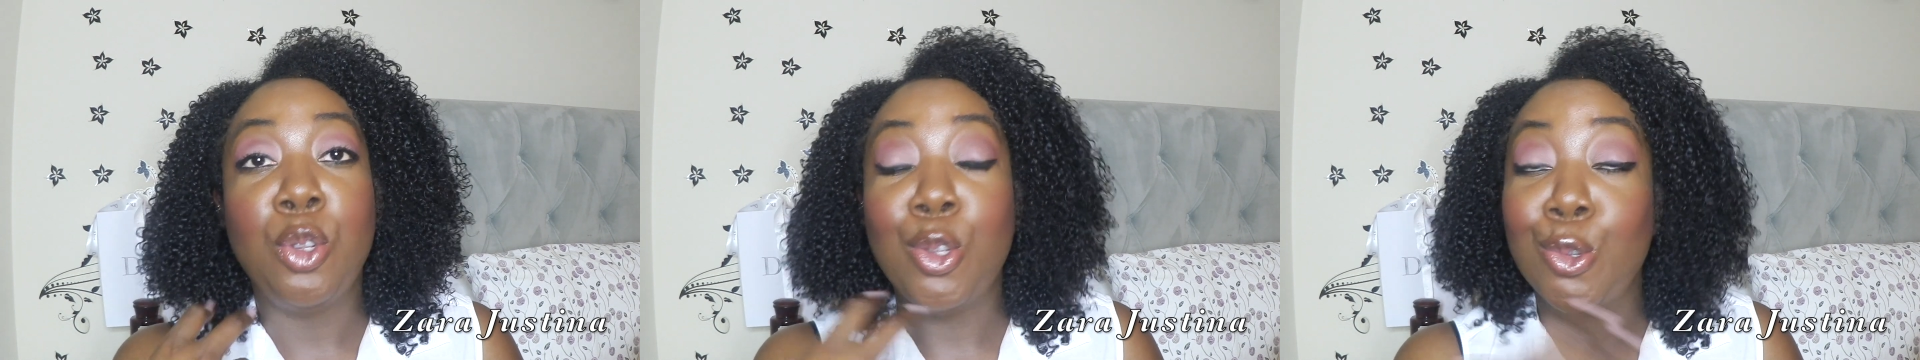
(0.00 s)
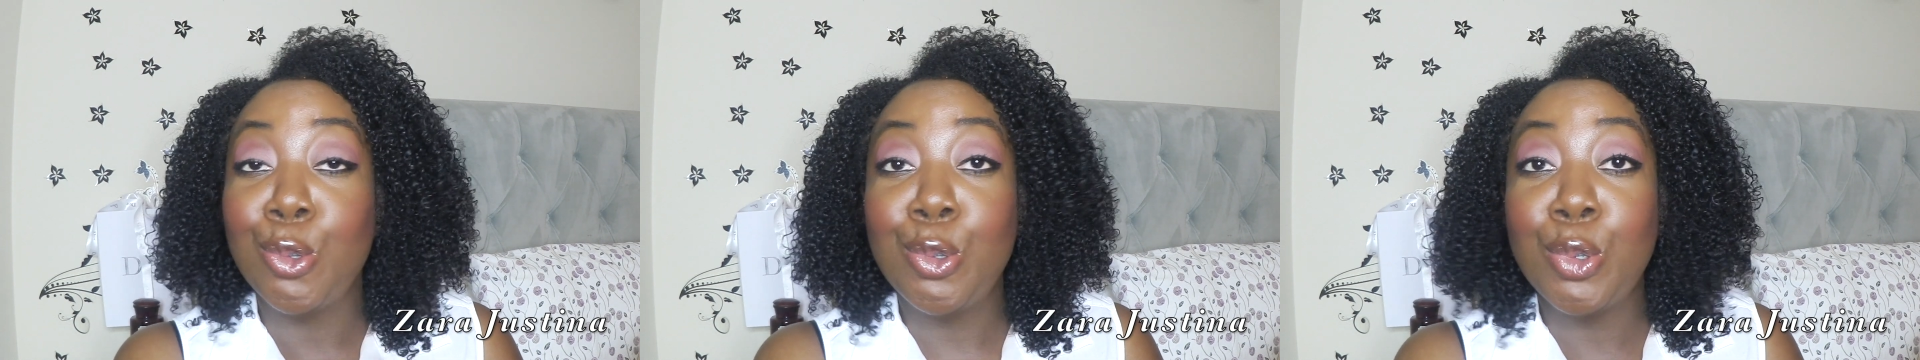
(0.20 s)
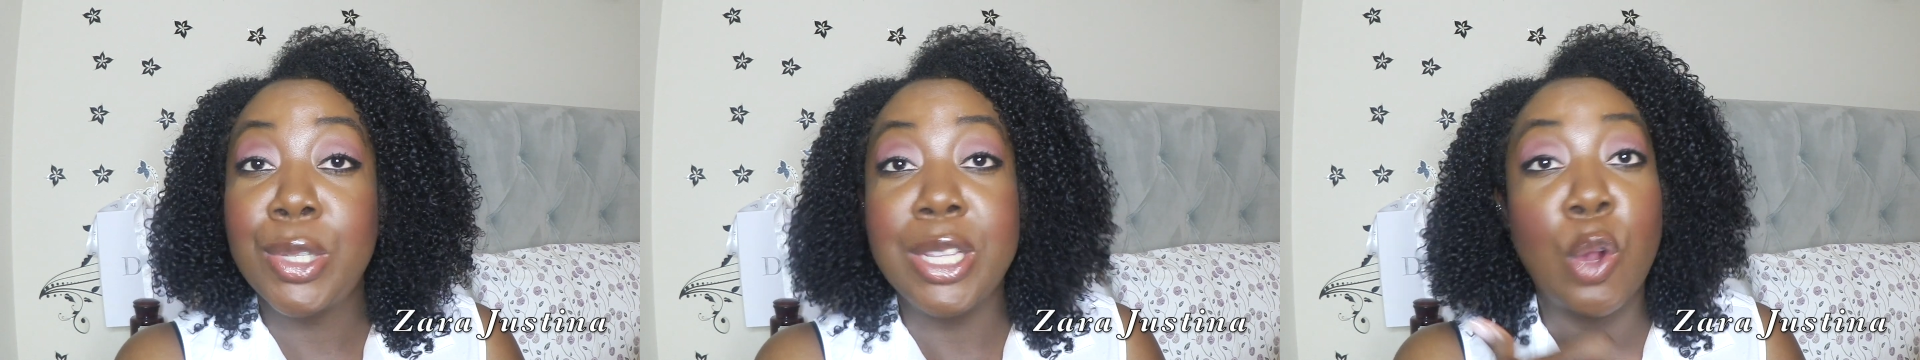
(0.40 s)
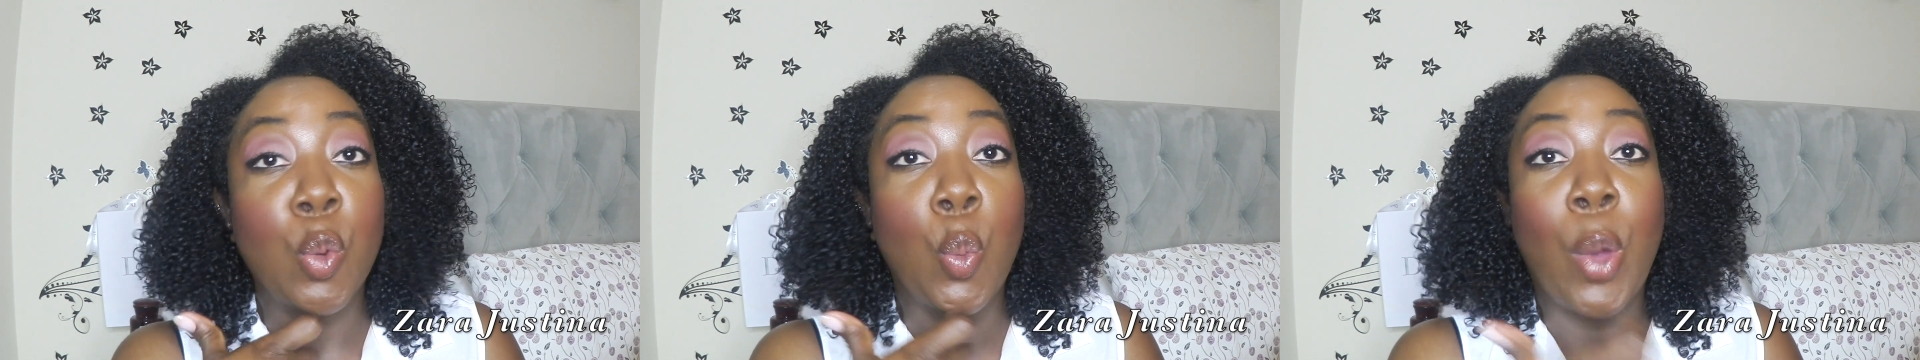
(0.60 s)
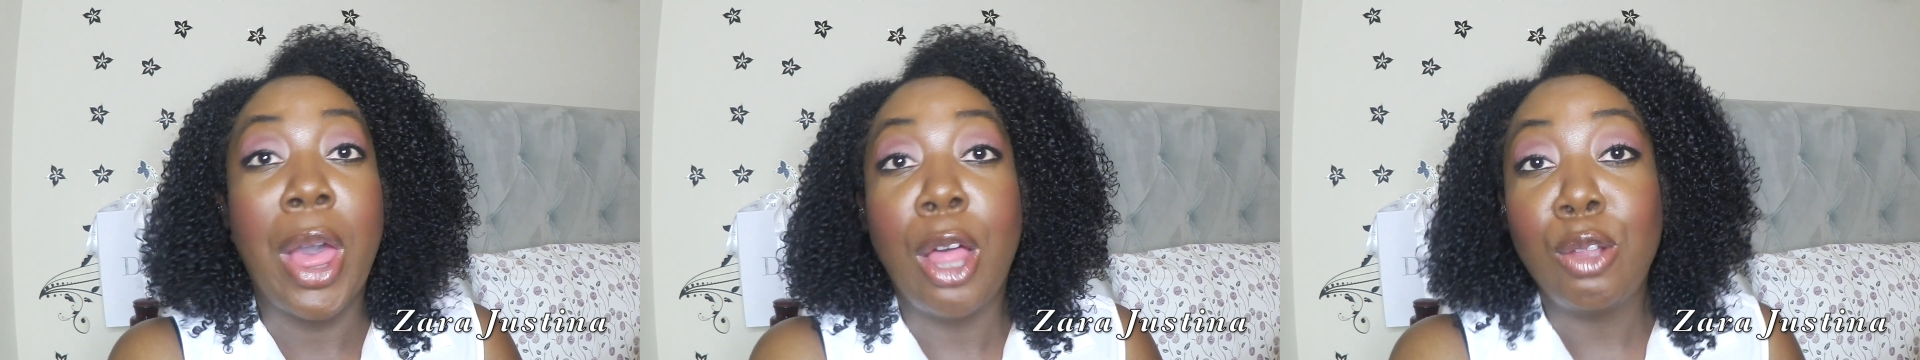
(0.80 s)
used or
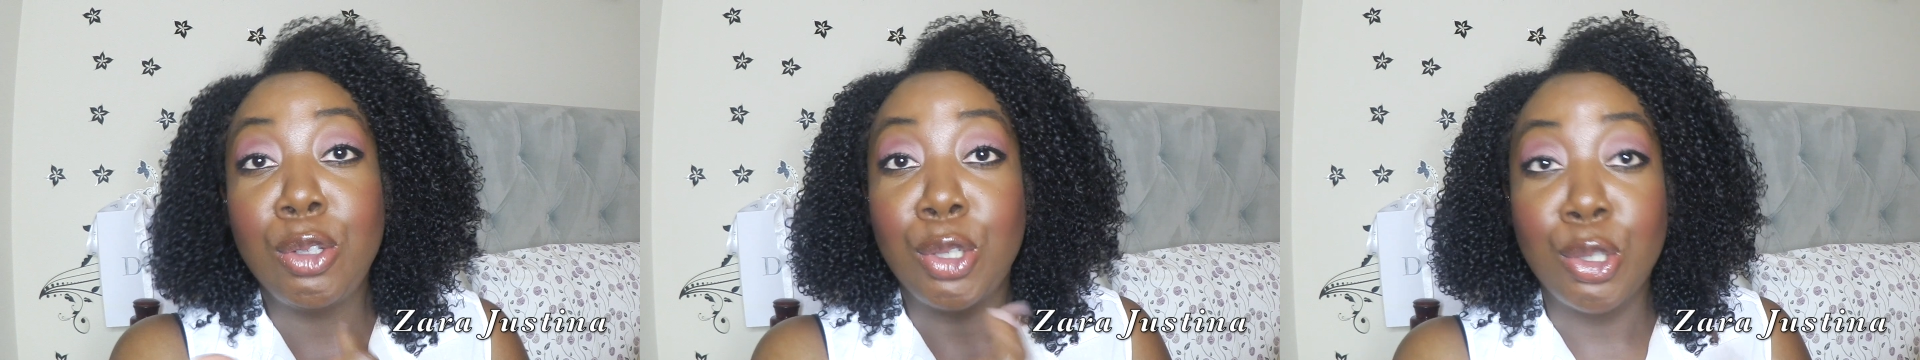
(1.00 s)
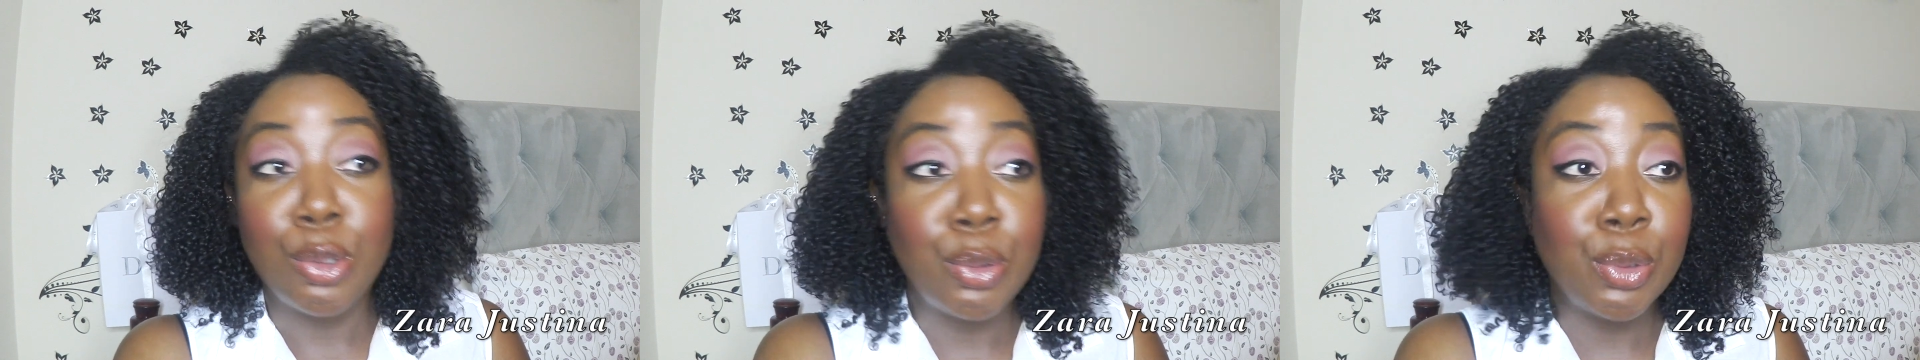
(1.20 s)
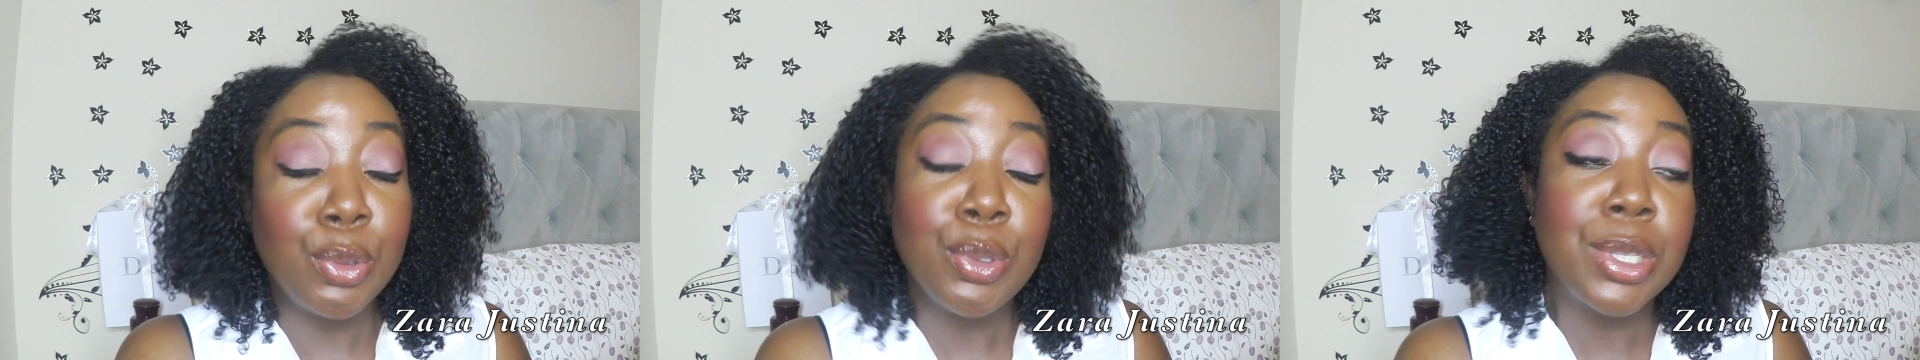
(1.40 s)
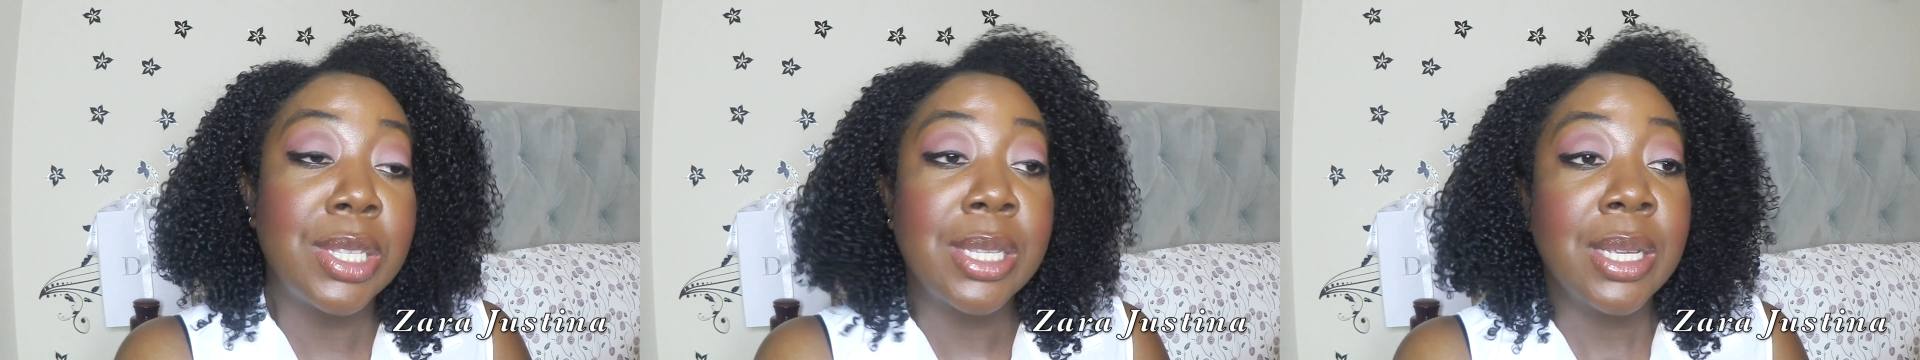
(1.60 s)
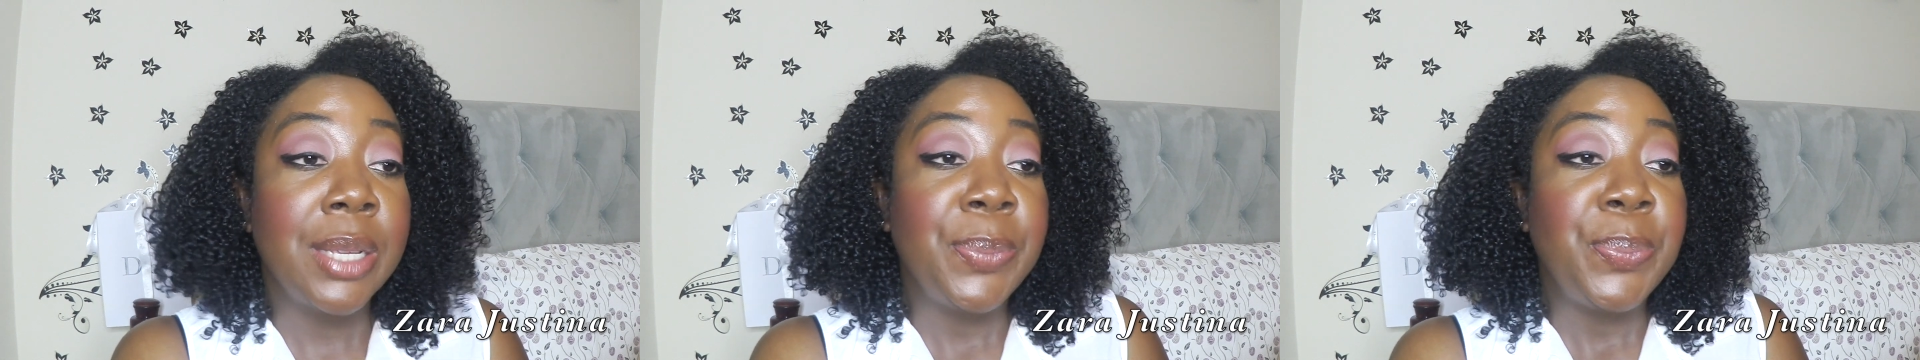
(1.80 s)
well used